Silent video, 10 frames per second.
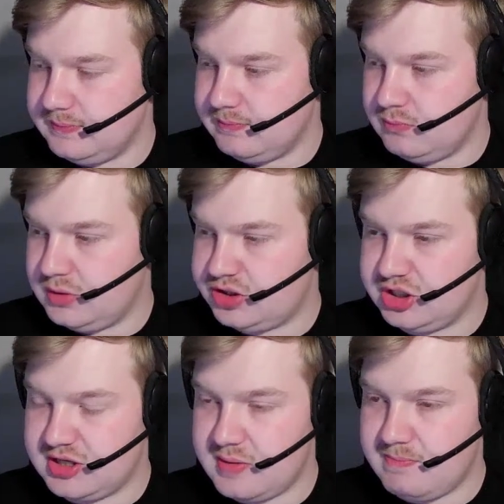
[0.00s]
which
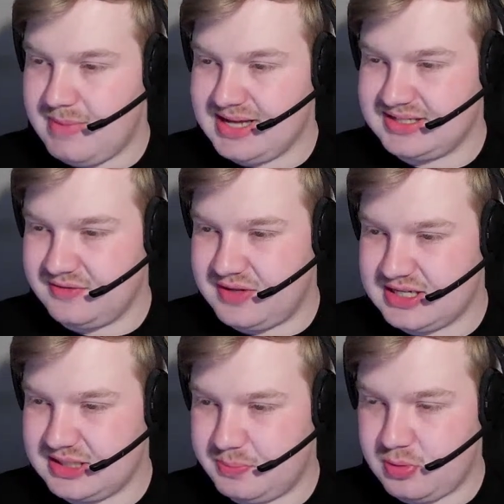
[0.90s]
is a massive
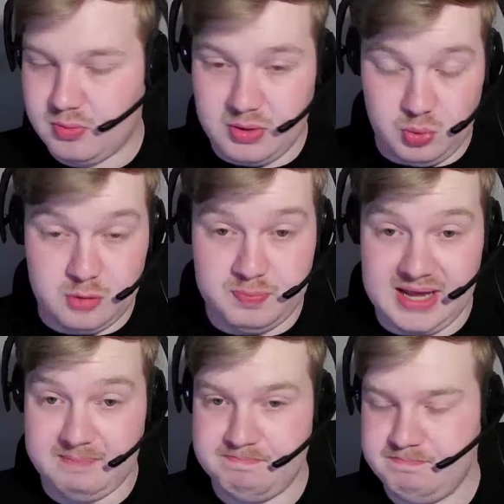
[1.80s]
would
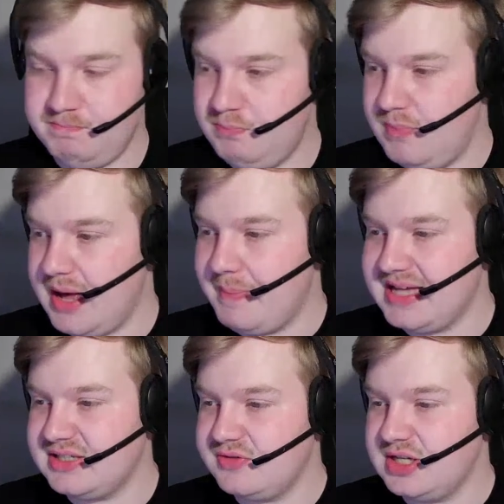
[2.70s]
be a
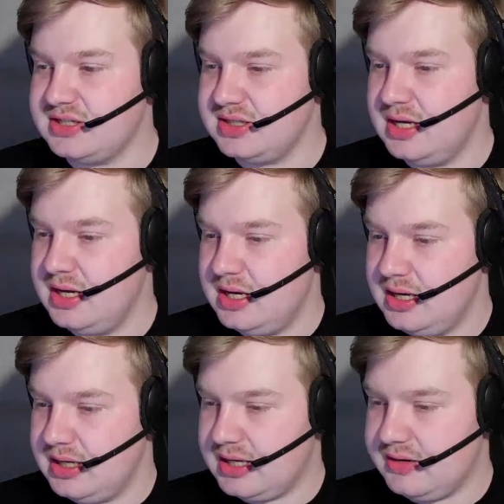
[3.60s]
massive
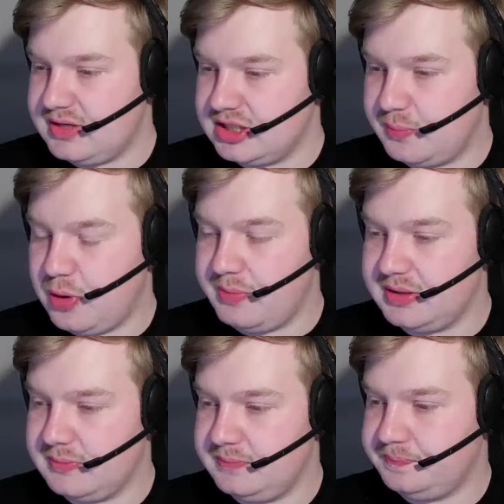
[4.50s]
kind of disappointment
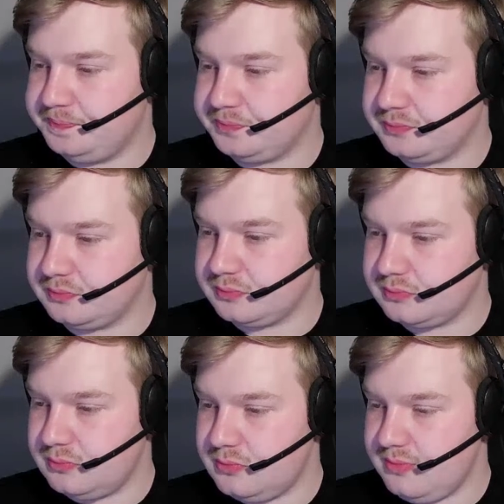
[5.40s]

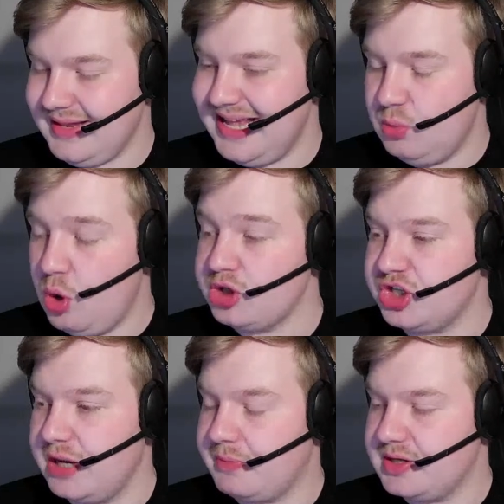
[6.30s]
in
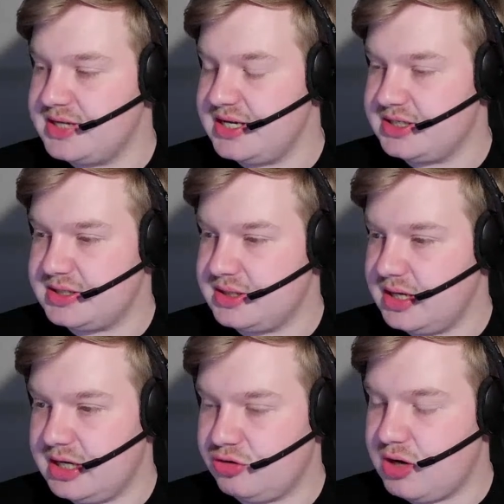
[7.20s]
watching him, because he is
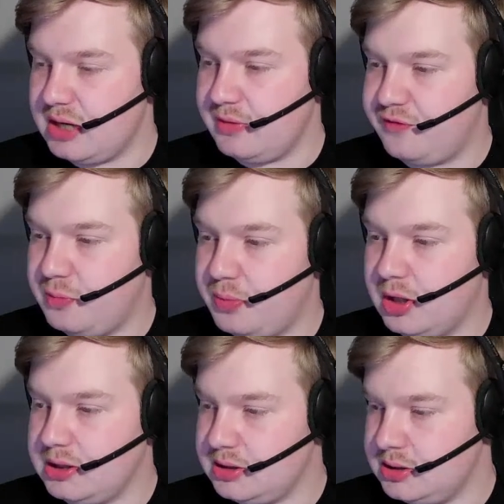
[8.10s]
an incredible
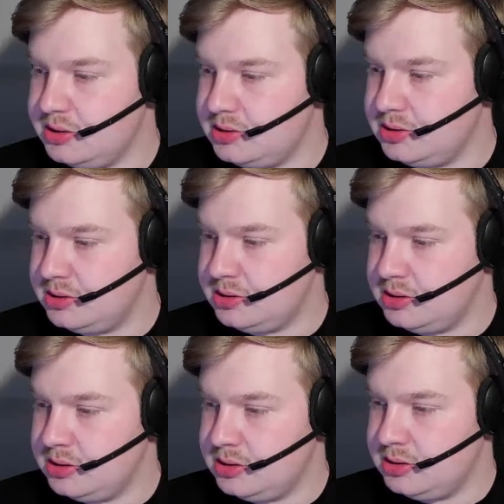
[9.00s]
footballer.
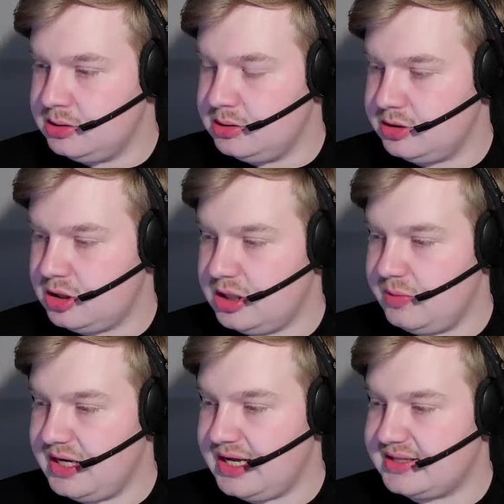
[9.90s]
Certainly
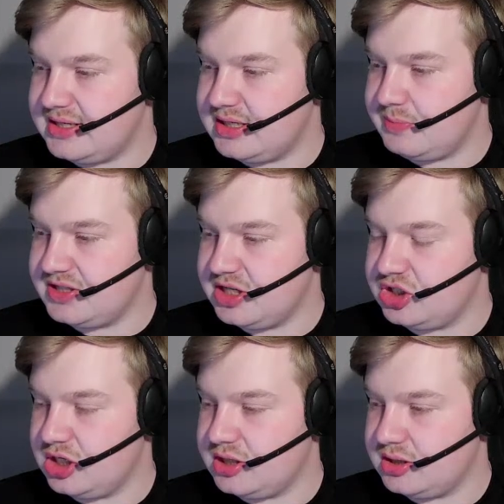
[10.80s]
when he gets into
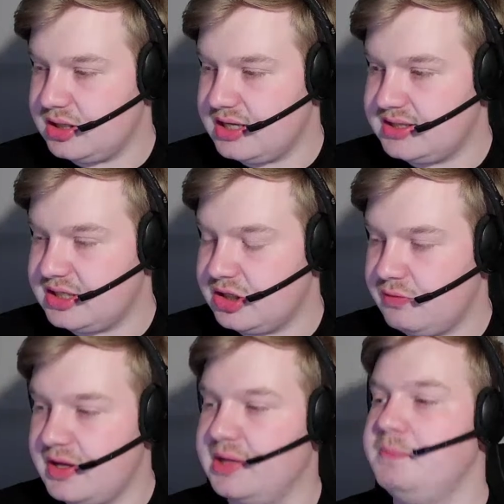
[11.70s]
position and gets into the
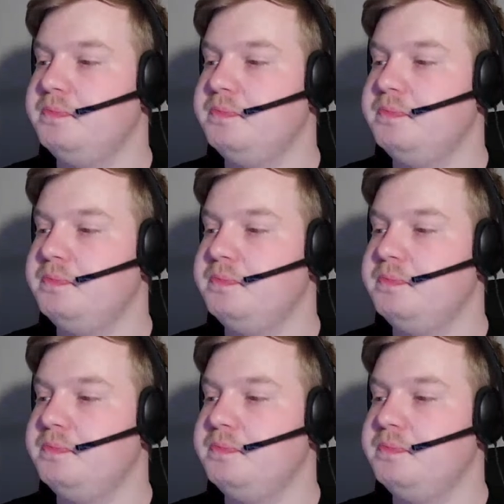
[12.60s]
rhythm.